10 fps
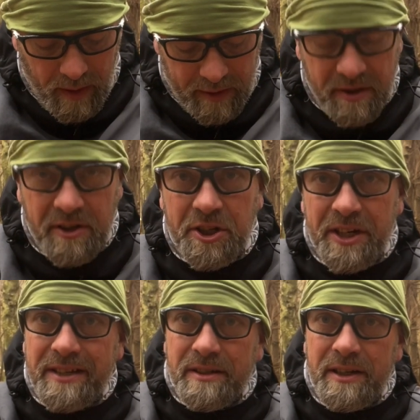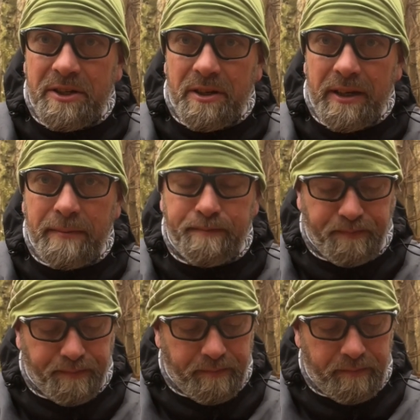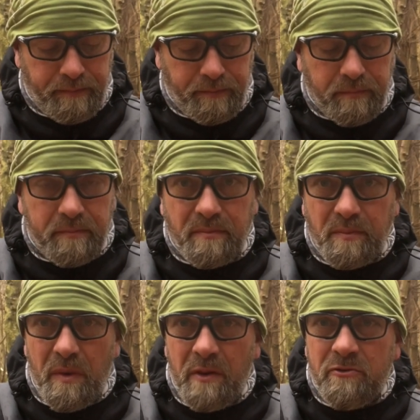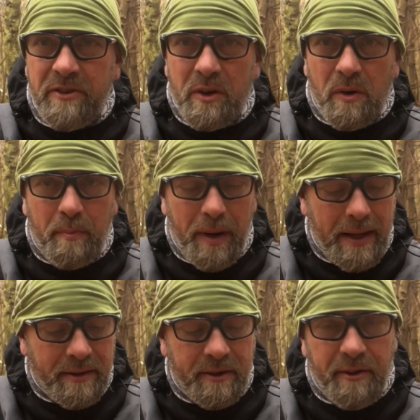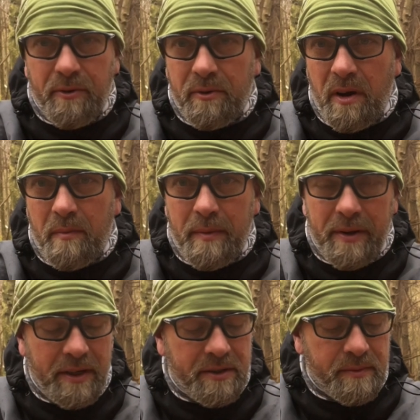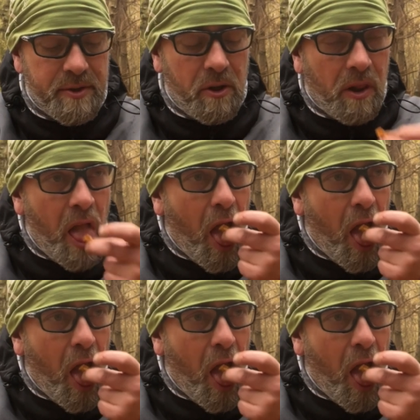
So the cheese initially was really quite bland, and I thought, oh, maybe it needs some salt.